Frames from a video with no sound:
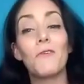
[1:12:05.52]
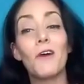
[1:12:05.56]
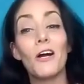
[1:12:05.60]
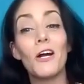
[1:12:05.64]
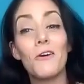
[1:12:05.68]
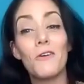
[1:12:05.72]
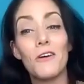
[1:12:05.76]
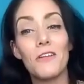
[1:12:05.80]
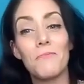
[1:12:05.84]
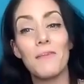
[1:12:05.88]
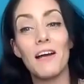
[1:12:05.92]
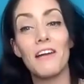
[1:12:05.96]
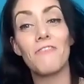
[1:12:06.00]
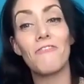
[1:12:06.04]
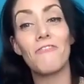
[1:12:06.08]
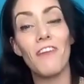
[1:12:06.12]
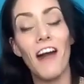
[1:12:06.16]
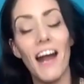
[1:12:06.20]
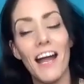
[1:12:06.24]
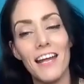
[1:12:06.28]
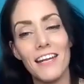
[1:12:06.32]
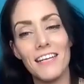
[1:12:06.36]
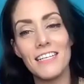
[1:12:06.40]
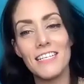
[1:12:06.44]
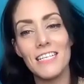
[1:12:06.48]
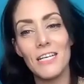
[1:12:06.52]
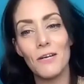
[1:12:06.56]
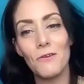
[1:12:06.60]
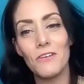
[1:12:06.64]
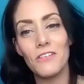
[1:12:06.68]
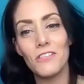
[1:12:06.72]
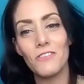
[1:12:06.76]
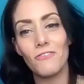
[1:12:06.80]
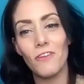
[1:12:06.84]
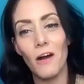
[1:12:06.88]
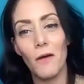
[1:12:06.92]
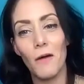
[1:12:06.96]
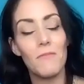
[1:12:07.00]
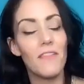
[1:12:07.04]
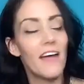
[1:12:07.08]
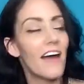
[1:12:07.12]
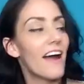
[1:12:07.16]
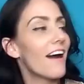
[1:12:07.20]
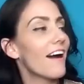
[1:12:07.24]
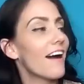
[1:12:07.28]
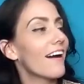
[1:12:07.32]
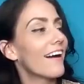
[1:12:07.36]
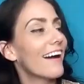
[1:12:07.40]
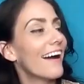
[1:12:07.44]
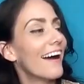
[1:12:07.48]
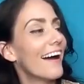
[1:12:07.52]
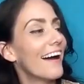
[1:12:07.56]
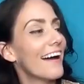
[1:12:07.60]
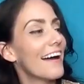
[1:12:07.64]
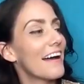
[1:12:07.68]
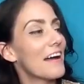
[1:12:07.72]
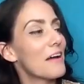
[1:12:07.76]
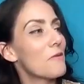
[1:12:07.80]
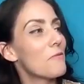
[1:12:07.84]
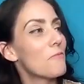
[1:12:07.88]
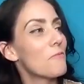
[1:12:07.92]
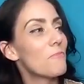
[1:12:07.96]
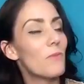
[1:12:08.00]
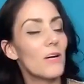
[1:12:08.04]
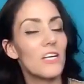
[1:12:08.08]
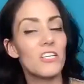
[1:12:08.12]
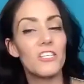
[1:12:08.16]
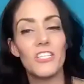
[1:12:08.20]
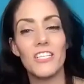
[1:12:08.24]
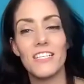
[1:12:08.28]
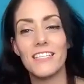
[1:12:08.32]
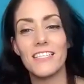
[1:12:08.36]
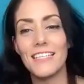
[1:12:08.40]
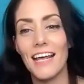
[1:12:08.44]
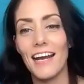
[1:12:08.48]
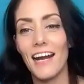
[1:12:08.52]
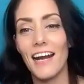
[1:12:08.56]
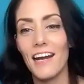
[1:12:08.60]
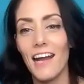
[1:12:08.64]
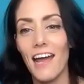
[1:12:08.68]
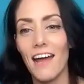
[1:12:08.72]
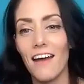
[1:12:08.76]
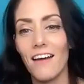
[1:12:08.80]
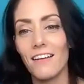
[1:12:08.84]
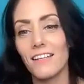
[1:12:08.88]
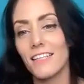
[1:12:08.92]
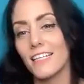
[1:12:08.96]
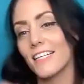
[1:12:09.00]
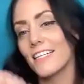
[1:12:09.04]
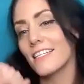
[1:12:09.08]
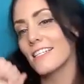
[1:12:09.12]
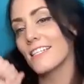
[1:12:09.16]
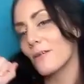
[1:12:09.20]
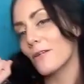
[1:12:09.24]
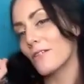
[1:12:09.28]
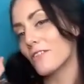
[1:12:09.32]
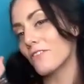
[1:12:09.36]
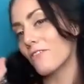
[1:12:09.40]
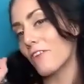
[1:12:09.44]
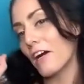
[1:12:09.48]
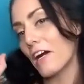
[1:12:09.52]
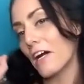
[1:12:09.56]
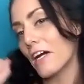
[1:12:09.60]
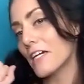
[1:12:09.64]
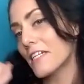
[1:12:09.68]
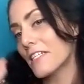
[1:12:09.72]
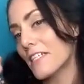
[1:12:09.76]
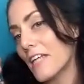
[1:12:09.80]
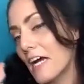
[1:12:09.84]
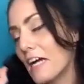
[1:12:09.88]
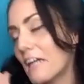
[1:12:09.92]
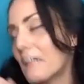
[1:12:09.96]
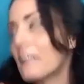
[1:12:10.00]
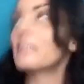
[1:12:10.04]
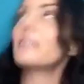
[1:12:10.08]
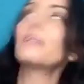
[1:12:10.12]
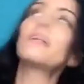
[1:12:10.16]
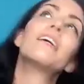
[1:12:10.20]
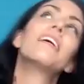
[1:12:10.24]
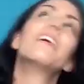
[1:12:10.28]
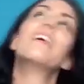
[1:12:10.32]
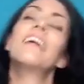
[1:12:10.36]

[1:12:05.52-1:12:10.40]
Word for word: work with my friend who was from there, um, but she said I nailed it. So I was very excited.